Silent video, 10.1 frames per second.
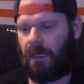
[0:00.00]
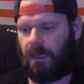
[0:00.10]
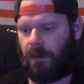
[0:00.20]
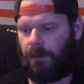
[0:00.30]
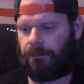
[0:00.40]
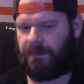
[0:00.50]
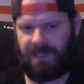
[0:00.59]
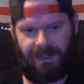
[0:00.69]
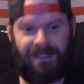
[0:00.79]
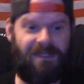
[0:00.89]
Um,
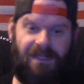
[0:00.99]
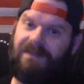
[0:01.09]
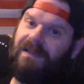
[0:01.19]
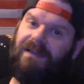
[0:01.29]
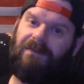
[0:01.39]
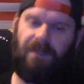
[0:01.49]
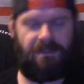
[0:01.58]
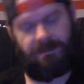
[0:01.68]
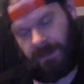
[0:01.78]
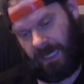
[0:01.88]
it, it's like
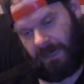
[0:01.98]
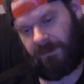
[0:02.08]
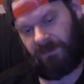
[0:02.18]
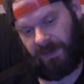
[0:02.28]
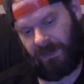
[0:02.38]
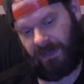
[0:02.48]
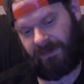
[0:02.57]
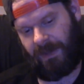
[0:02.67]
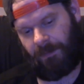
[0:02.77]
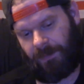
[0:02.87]
it's again, it's very like
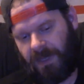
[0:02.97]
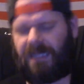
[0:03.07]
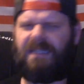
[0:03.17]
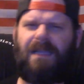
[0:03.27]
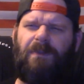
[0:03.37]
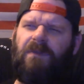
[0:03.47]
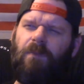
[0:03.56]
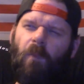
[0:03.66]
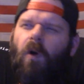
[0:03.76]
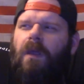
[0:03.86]
Cyberpunk, except it's
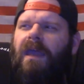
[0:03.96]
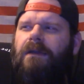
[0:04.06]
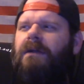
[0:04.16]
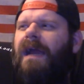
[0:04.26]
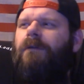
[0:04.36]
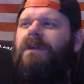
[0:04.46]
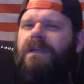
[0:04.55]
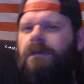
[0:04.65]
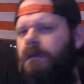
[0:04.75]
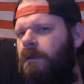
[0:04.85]
more like
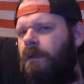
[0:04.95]
Grounded.